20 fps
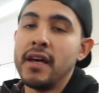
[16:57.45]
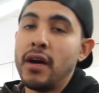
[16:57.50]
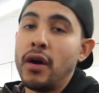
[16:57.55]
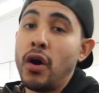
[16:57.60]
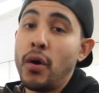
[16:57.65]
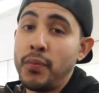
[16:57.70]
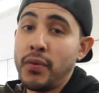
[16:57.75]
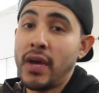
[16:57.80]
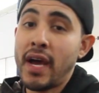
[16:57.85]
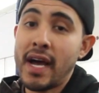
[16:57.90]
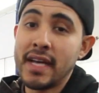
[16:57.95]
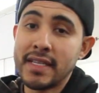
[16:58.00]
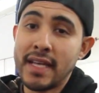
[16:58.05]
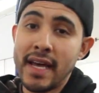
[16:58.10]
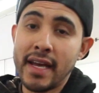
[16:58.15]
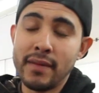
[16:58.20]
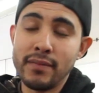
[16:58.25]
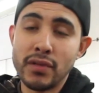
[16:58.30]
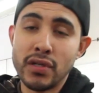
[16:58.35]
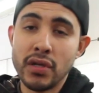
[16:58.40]
Hope you guys
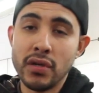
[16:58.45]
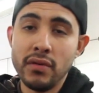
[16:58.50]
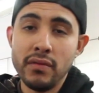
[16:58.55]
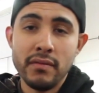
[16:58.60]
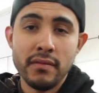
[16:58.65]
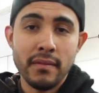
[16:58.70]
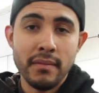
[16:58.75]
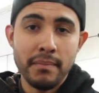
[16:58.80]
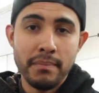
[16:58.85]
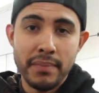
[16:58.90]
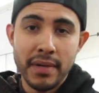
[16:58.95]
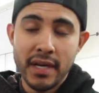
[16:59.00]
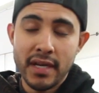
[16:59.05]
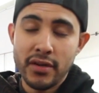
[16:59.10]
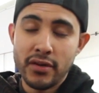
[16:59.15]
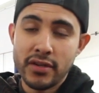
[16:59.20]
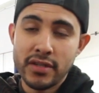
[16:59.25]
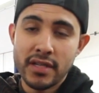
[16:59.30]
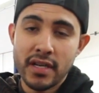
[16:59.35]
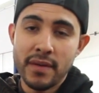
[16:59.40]
like them too. Pick
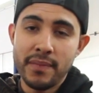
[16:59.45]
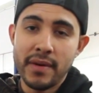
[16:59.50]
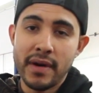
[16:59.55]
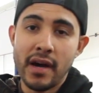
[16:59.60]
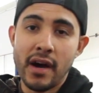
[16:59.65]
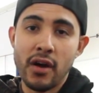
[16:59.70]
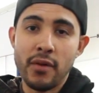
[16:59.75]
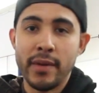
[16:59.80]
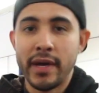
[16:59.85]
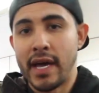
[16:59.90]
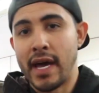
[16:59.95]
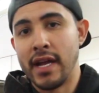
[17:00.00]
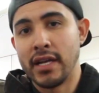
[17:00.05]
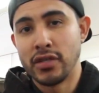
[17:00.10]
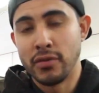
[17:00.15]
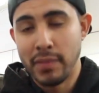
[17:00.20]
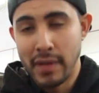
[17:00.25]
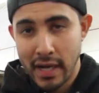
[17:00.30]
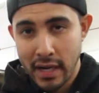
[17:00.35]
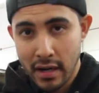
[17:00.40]
yours up at
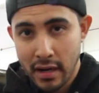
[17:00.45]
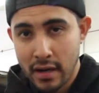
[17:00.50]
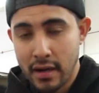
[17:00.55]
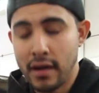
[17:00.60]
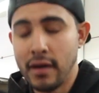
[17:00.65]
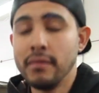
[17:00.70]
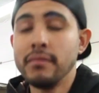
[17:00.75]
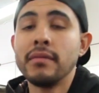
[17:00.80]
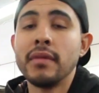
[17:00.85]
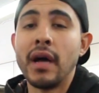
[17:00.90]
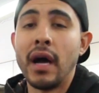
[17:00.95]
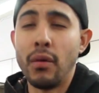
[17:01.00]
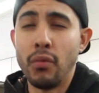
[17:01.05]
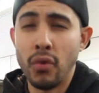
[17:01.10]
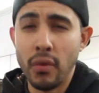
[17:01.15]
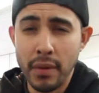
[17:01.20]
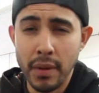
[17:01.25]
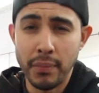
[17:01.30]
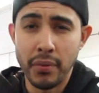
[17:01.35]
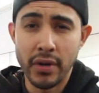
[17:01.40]
automechanicssupply.com. I
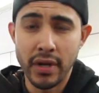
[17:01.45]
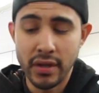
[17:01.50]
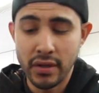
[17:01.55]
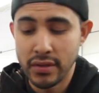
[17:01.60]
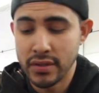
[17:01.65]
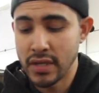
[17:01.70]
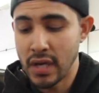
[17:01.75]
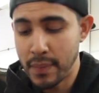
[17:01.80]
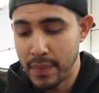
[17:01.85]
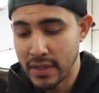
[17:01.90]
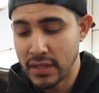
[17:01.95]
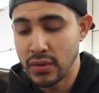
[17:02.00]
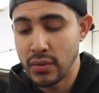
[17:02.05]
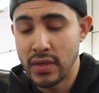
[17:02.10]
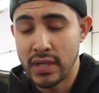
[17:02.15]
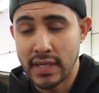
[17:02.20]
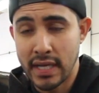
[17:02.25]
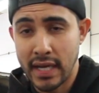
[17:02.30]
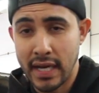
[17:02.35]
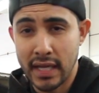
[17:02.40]
will be putting those up as soon
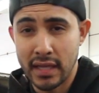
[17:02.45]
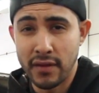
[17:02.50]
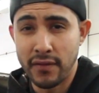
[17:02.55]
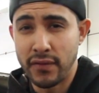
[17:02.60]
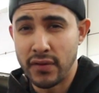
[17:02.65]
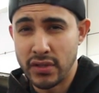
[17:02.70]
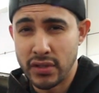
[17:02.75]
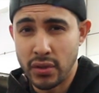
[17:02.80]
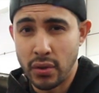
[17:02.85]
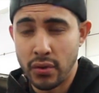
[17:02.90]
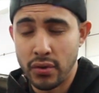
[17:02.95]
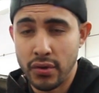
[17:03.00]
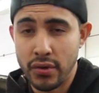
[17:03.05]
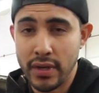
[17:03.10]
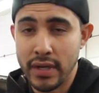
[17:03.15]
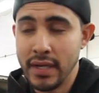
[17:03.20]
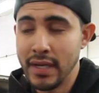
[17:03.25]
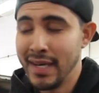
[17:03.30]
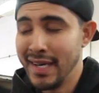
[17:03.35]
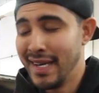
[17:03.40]
as I get the first order
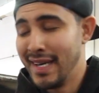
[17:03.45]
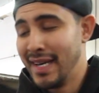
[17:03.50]
in,